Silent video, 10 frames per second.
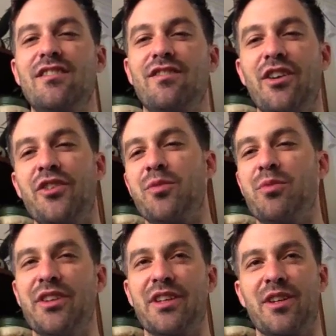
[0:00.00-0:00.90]
furniture
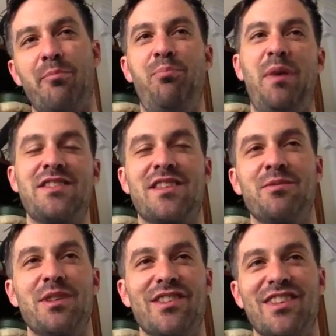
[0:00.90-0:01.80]
building or basket
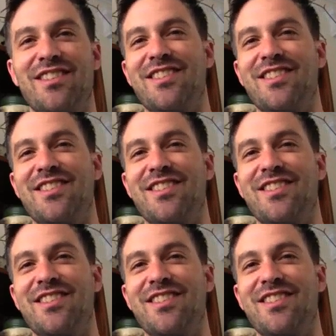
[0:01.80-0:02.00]
weaving,